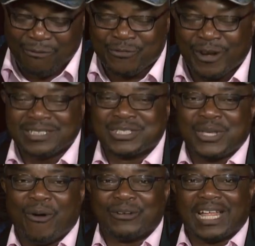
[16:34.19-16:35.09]
Friend
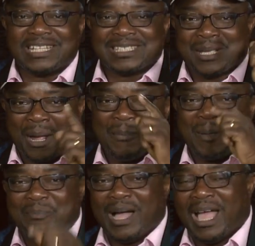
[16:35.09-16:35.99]
Zone, and it's
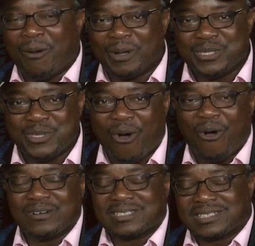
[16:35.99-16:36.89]
coming by our
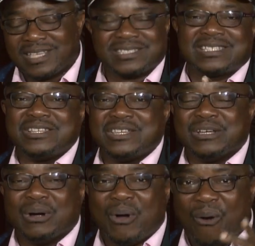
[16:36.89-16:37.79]
young
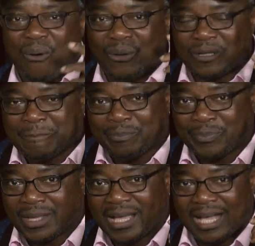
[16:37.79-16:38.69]
16-year-old
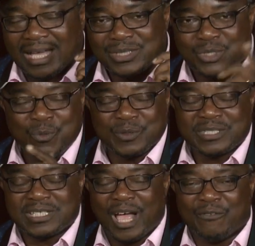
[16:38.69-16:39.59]

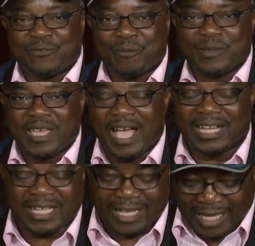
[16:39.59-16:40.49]
superstar from
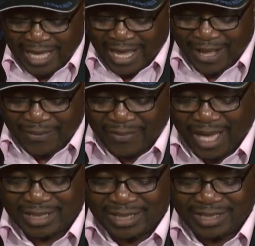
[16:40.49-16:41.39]
Ghana, and
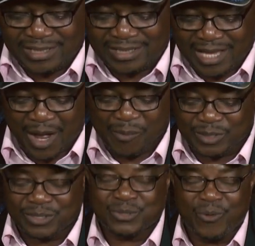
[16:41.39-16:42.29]
that is
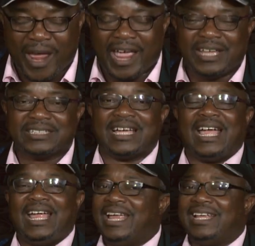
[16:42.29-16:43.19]
Herman Suede.
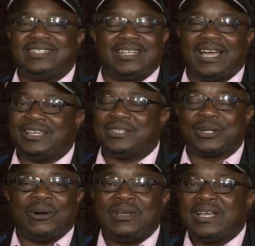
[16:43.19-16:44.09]
And,
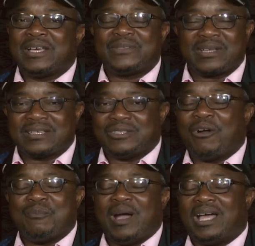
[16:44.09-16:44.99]
the
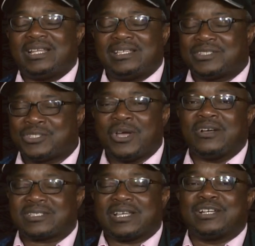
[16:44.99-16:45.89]
young man is
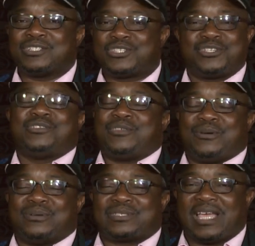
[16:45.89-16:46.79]
just a genius.